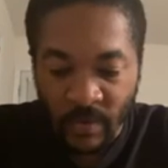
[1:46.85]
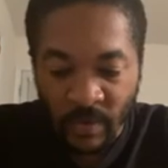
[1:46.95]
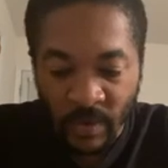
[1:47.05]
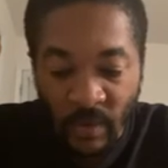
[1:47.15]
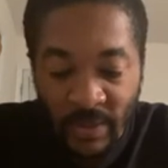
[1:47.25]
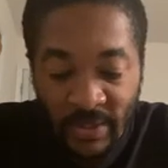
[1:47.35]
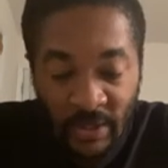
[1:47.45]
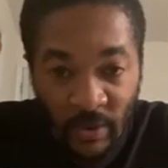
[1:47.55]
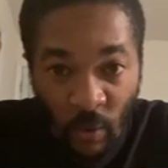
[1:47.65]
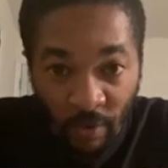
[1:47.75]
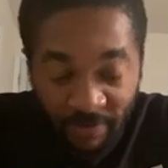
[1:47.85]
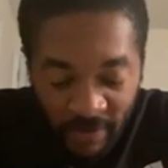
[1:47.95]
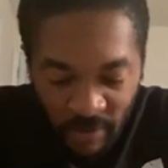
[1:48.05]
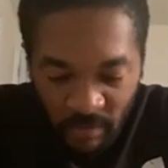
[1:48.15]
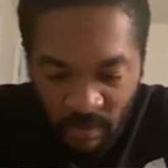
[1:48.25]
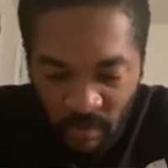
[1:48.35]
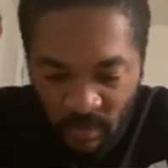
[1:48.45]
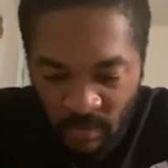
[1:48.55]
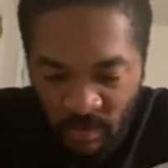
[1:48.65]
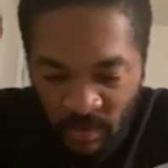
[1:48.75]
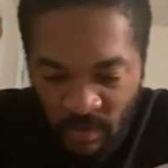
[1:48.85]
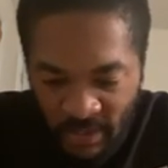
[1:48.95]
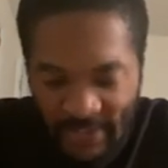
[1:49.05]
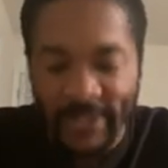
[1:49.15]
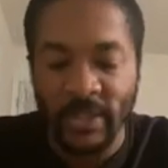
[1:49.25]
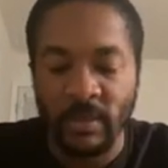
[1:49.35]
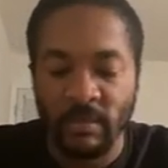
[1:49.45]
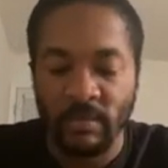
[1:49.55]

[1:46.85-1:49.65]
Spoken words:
You is an orphan? Yes.